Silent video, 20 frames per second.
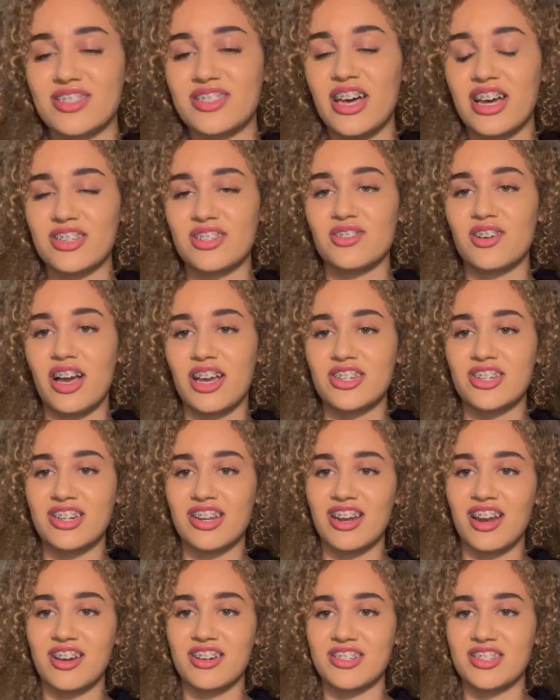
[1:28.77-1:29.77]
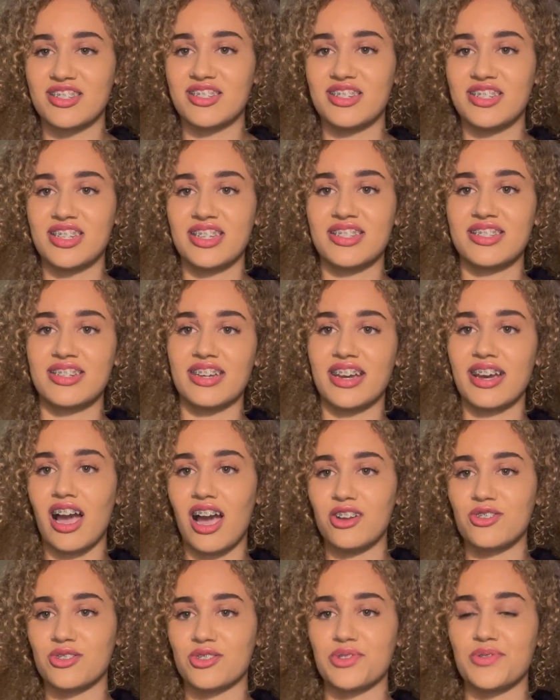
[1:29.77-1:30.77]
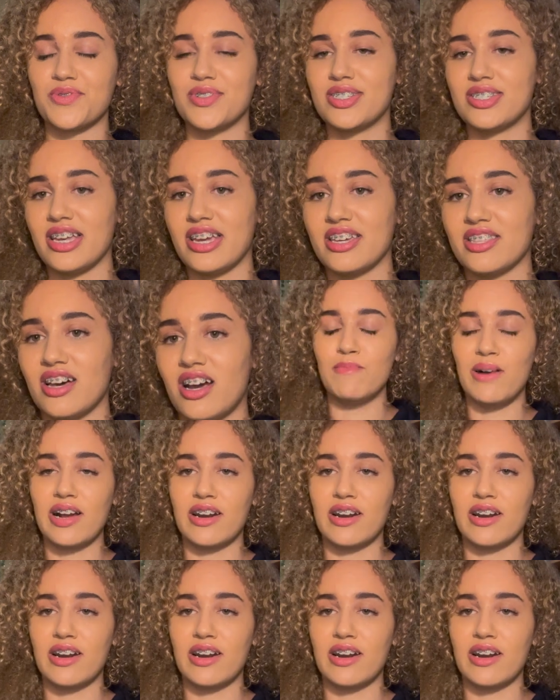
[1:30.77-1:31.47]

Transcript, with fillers: That's not actually like a statistic, I just always say that.